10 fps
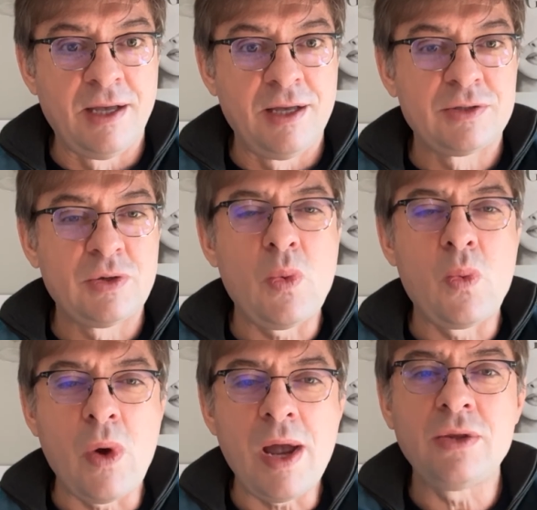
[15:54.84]
So
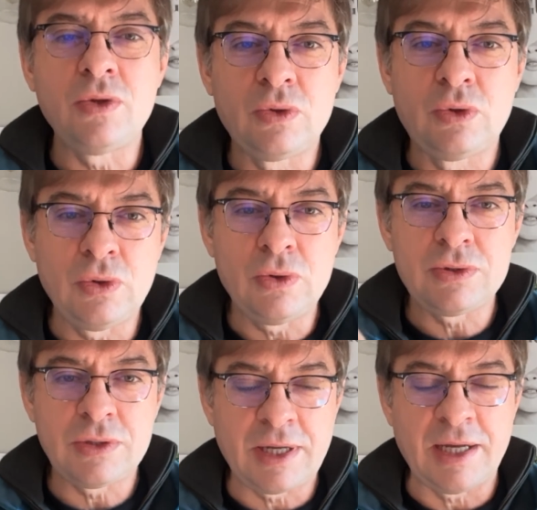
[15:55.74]
when you do
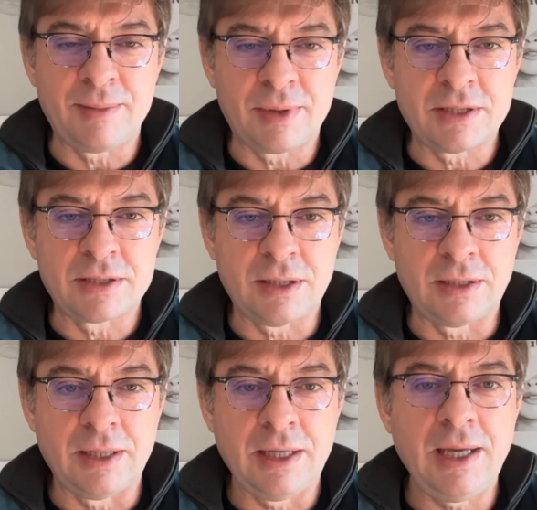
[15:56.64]
the calibration,
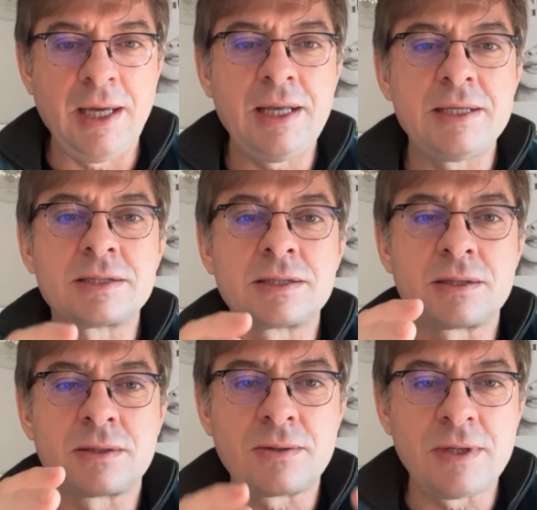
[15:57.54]
it is
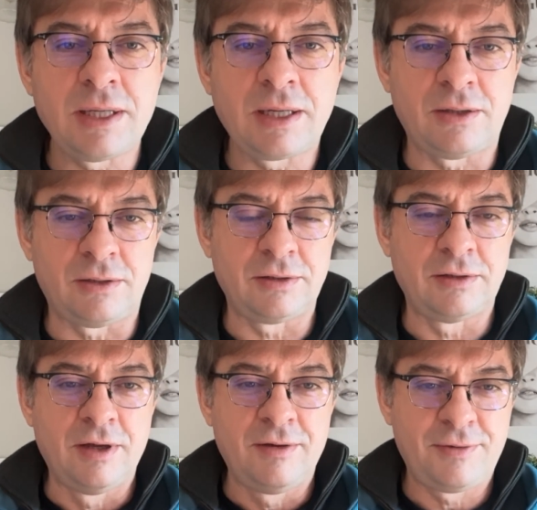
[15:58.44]
critical
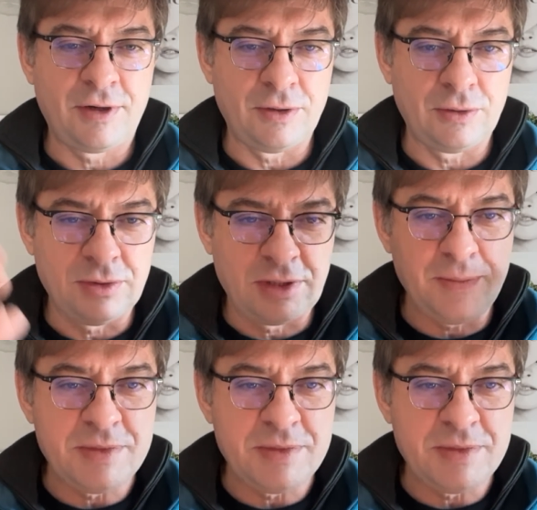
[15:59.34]
for you to keep